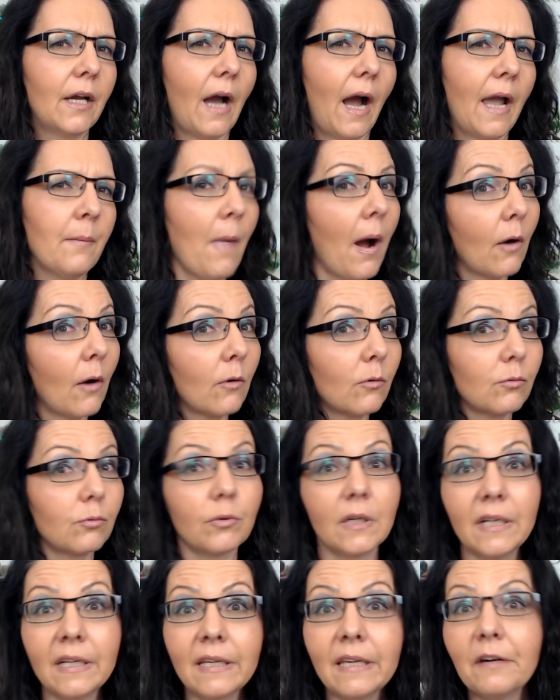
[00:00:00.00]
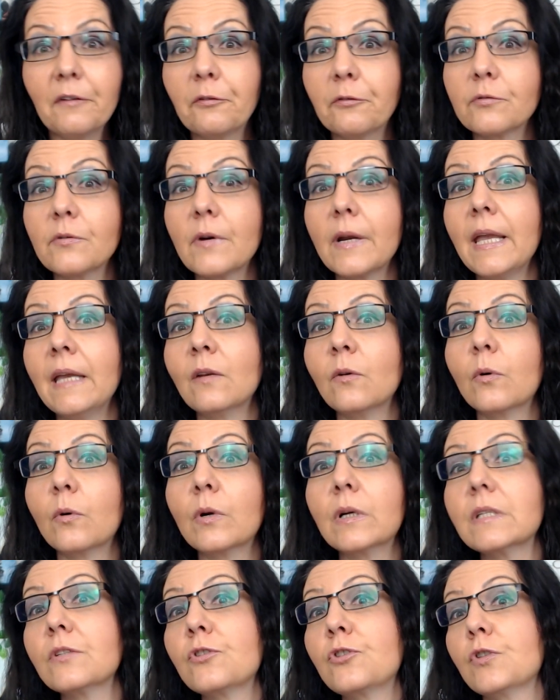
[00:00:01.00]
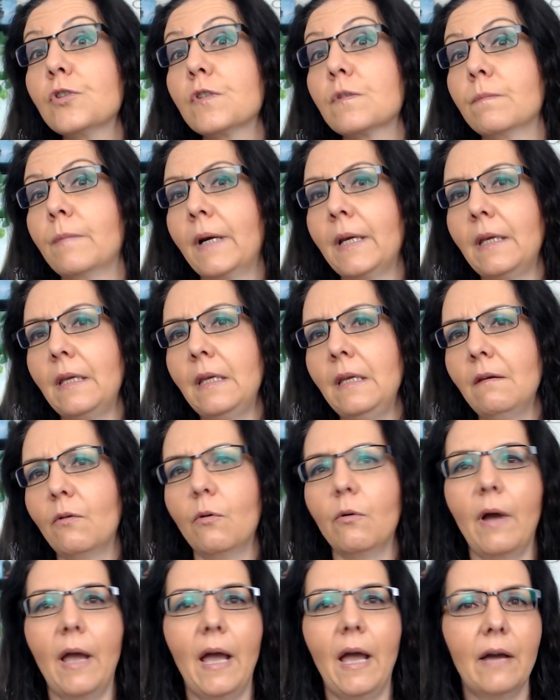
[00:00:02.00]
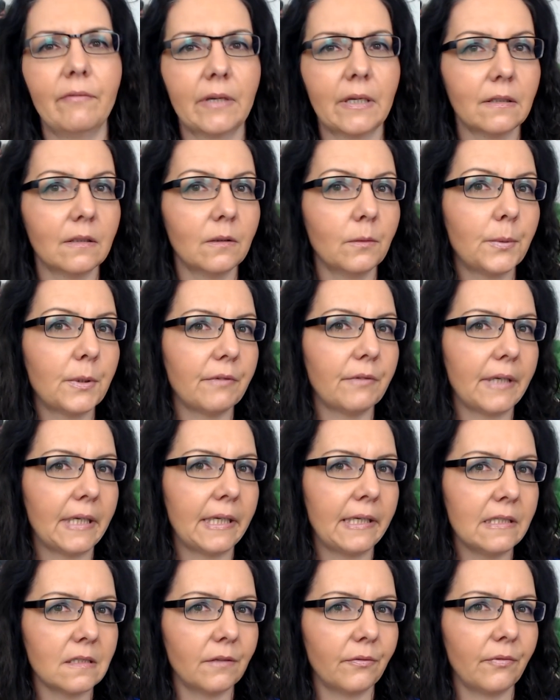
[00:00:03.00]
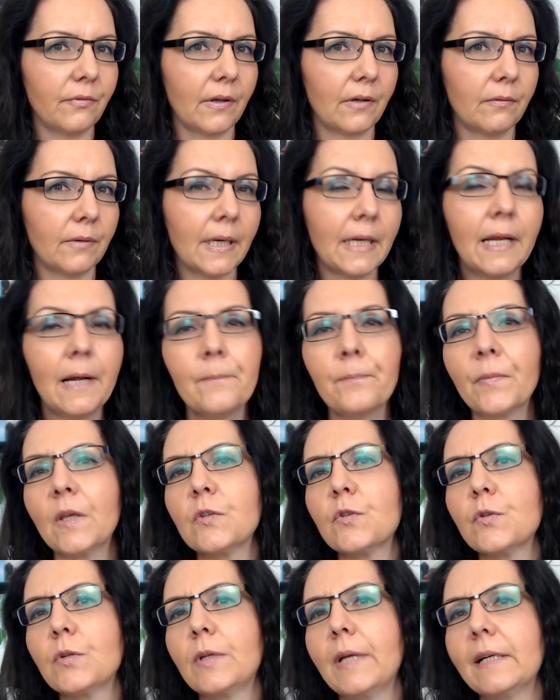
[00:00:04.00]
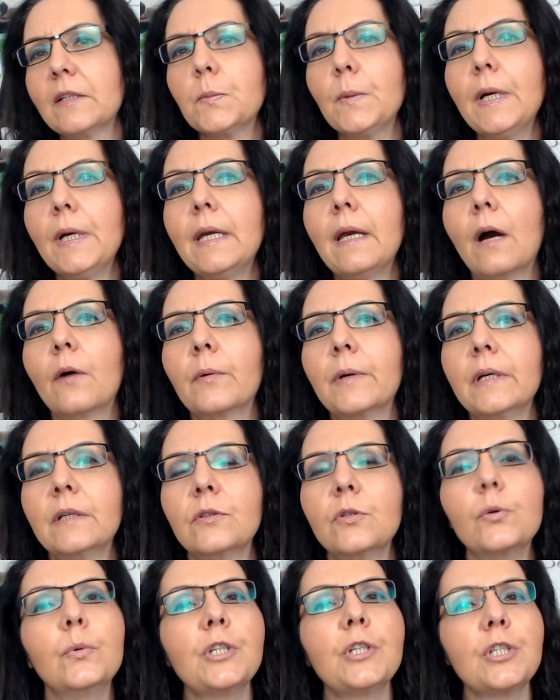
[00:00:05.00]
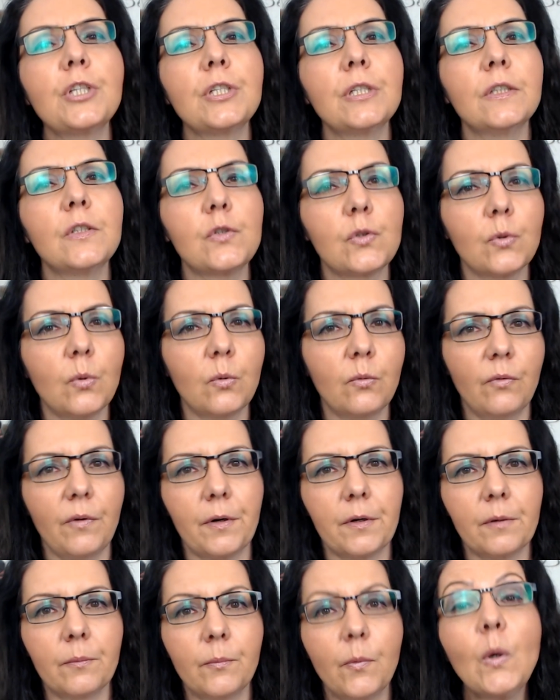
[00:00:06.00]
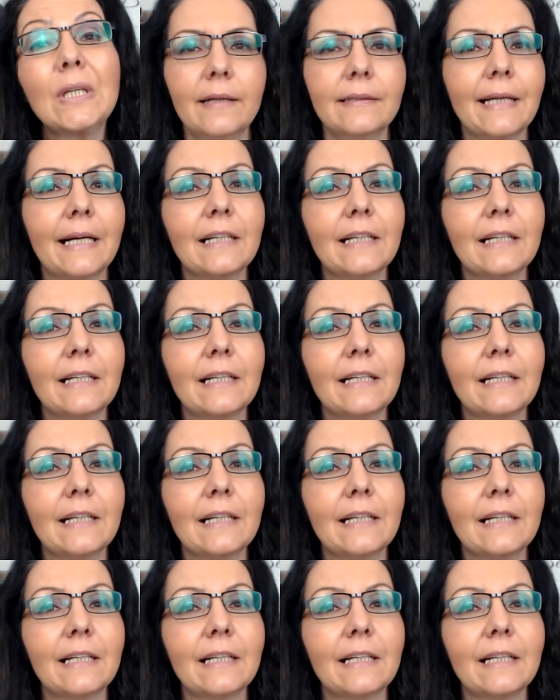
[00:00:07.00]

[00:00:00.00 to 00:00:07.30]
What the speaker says: Am I really afraid or is it just my ego having a little bit of a hissy fit, right? So that's why our intuition is so very important.